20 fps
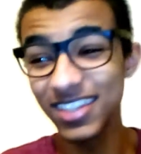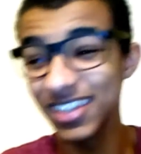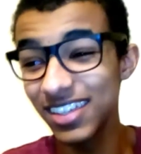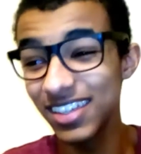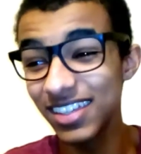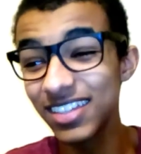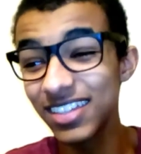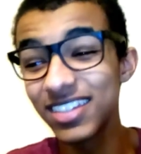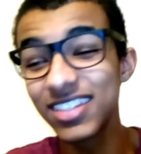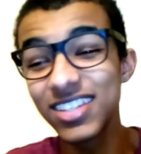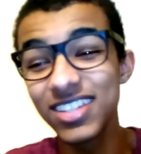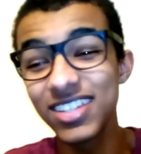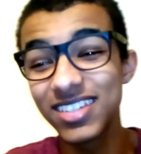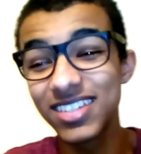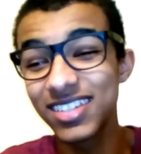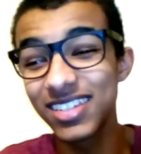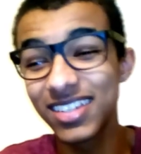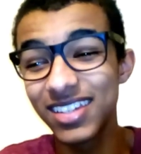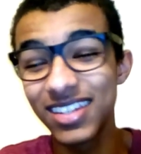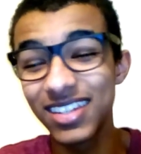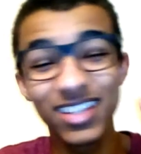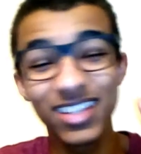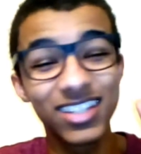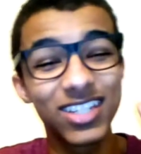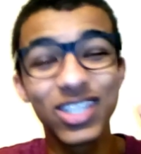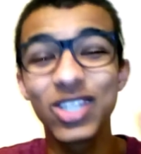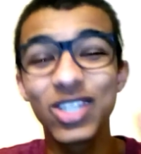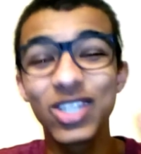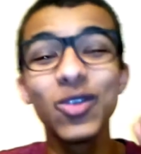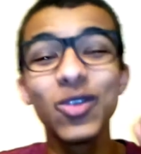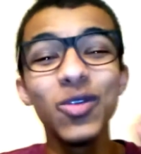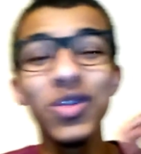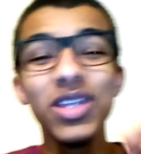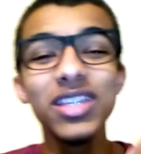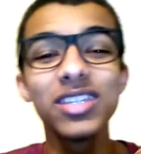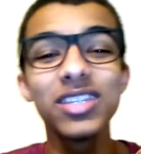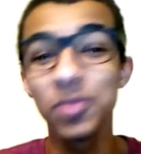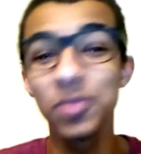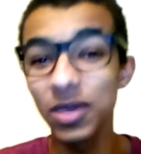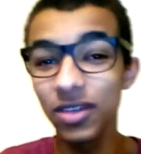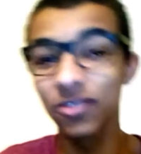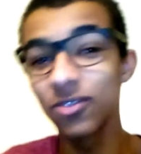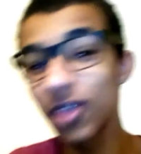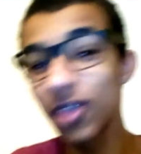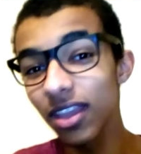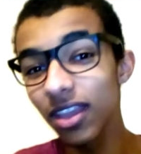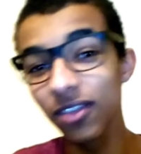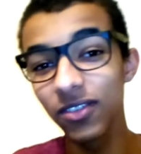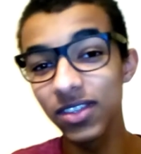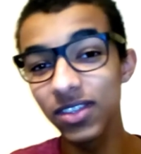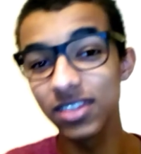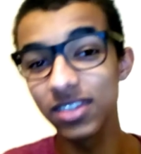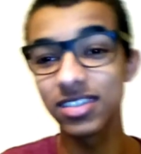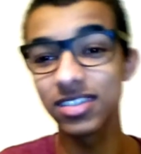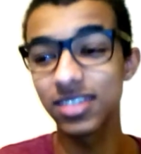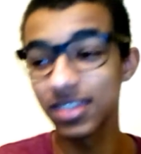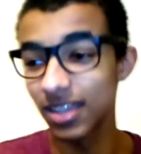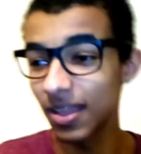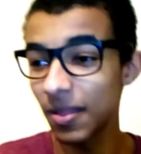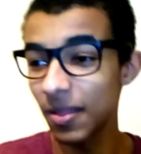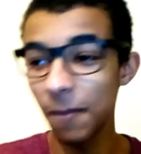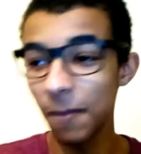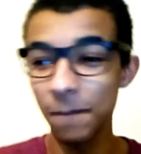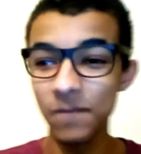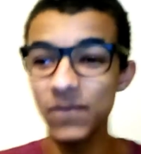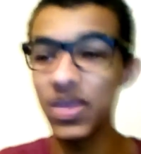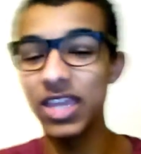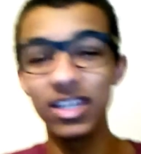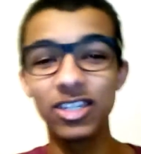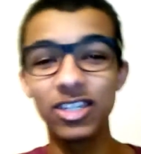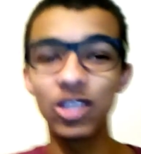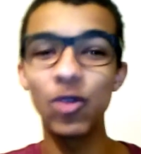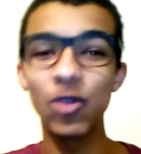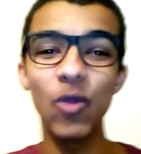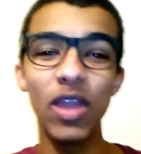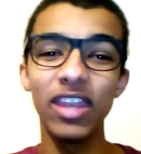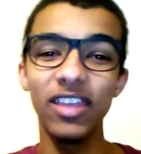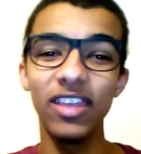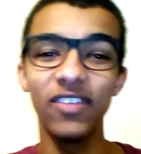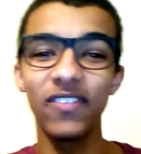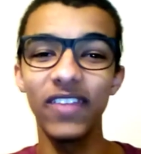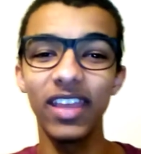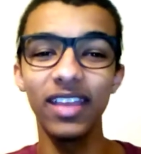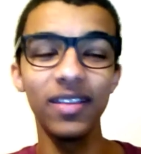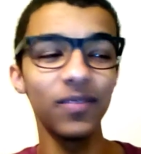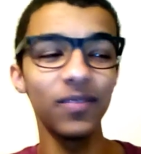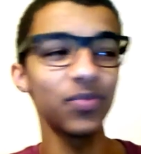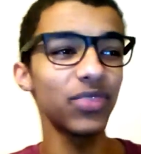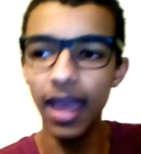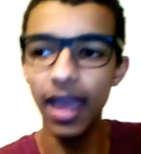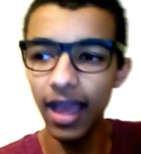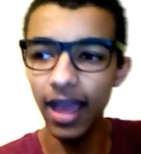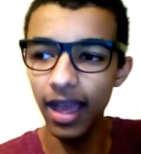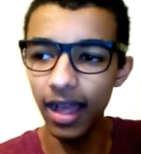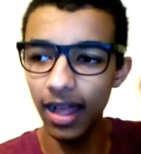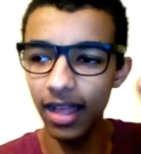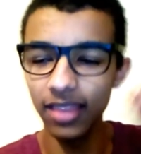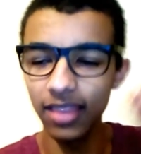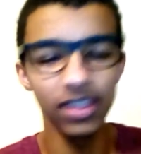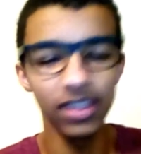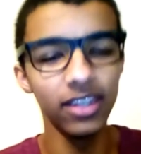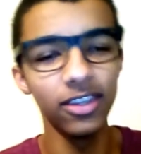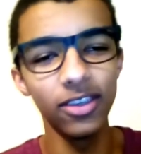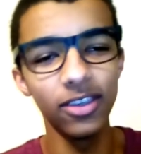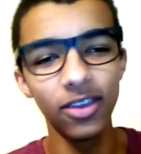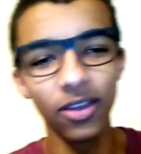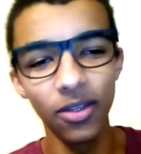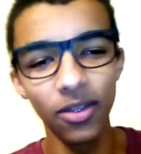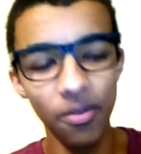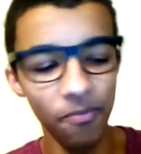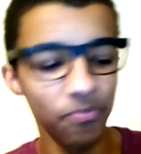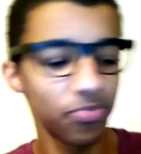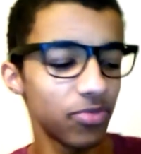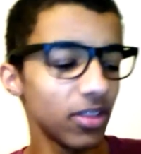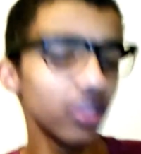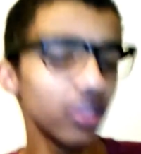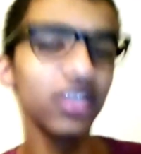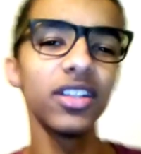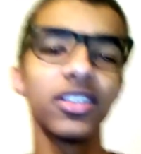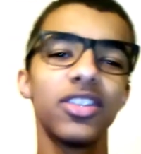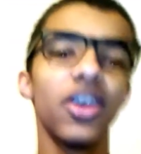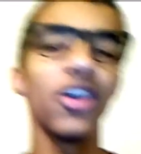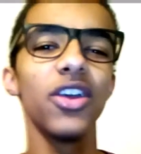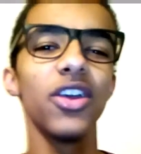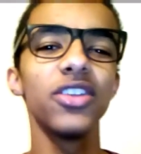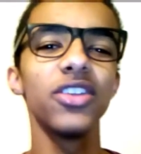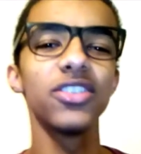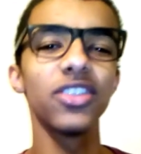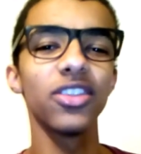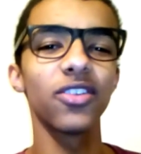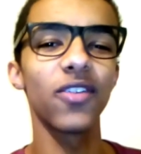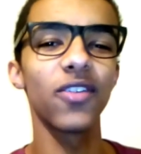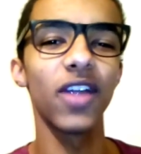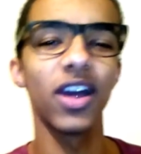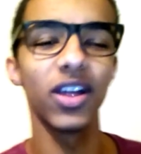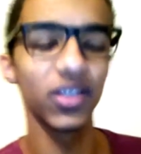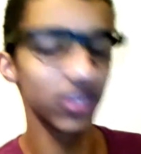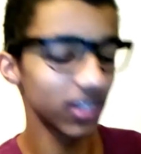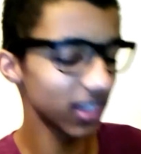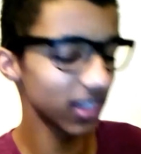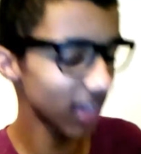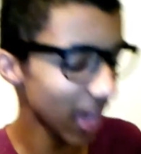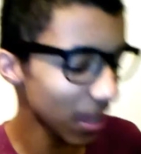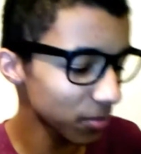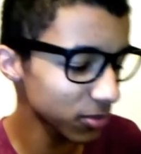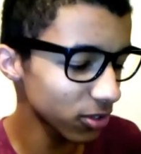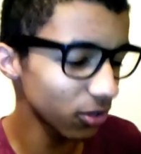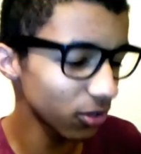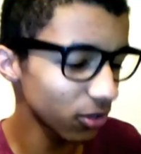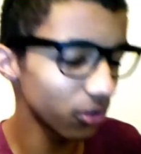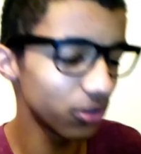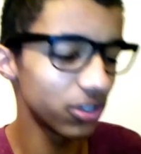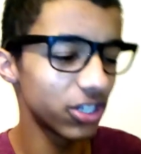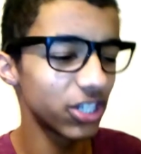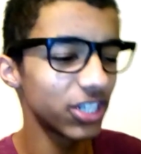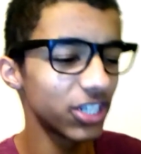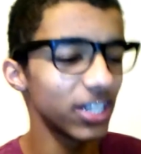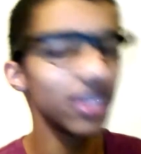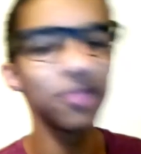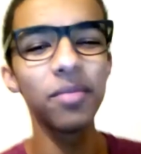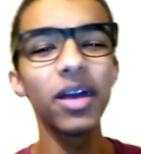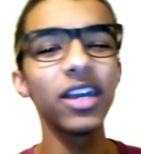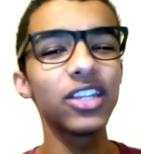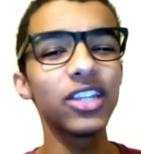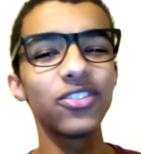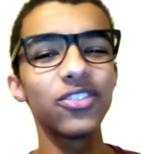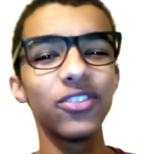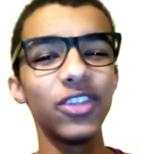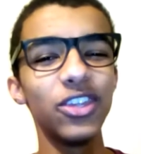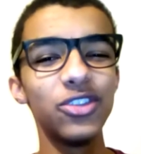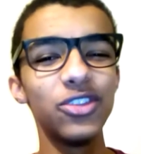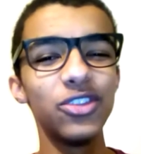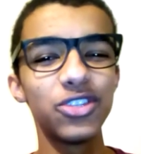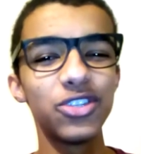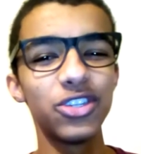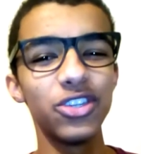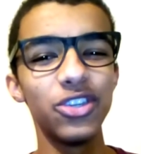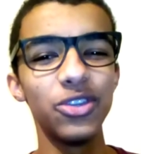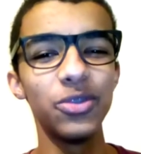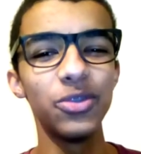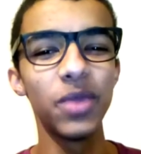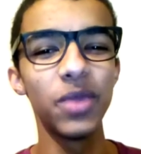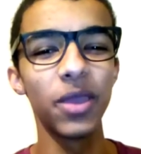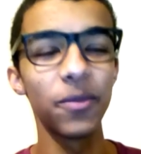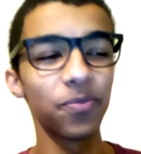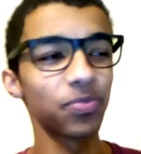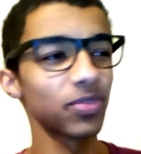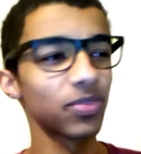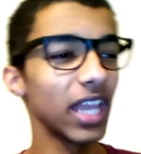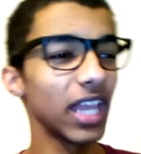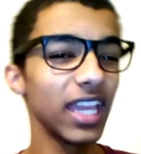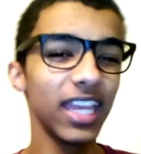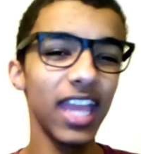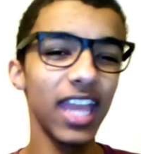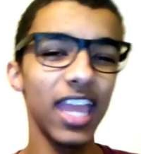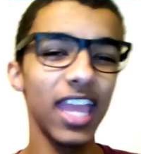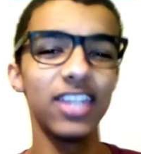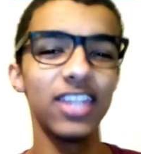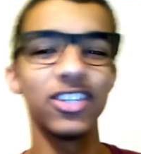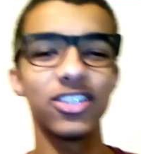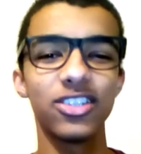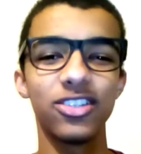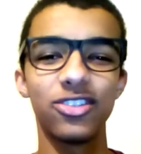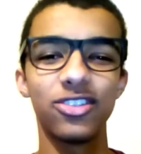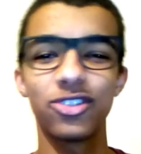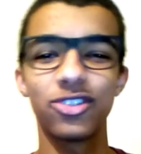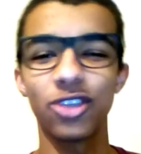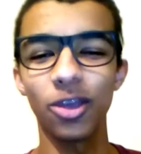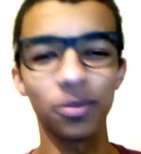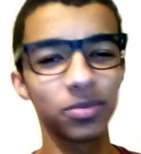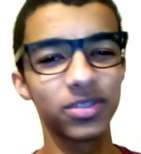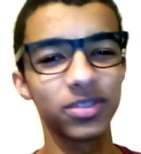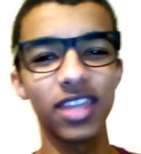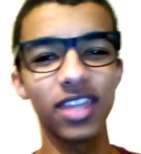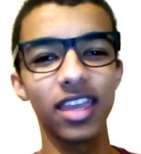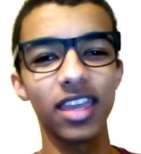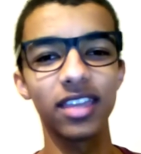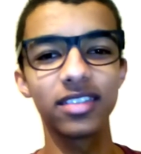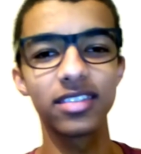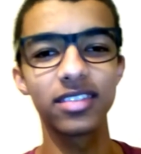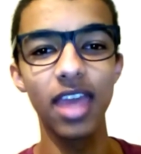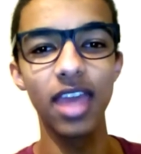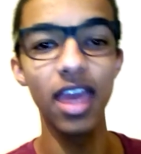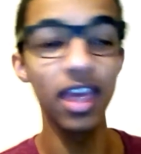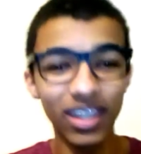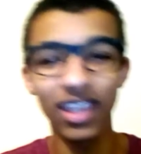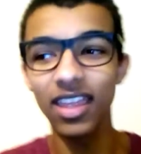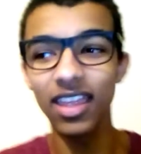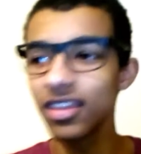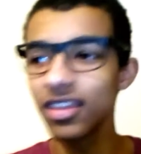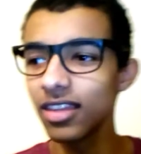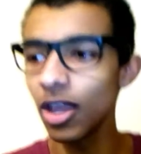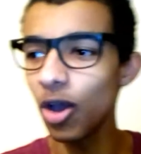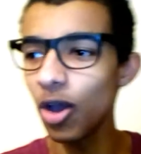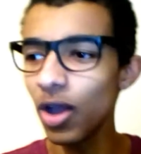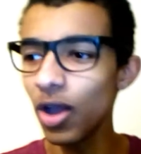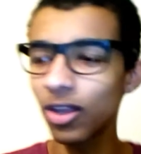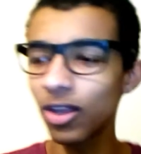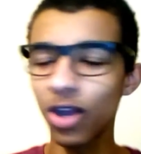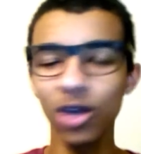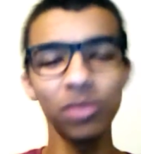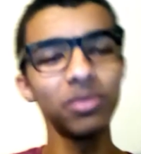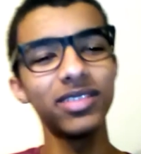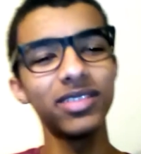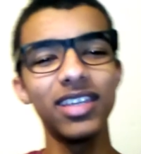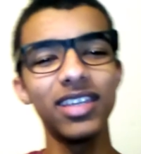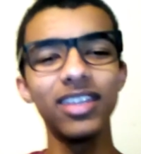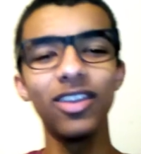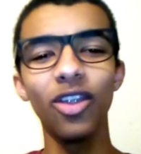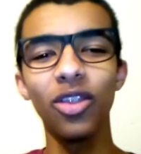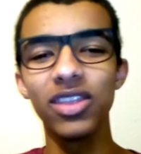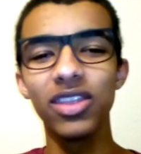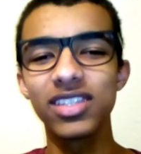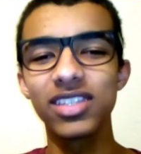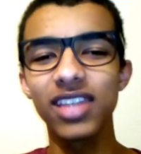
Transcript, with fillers: to just squeeze a bit of relevance into anything. And then you got the little turds on the ground, the absolute shitbags of YouTube, like Azianchopstic. Now, I commented on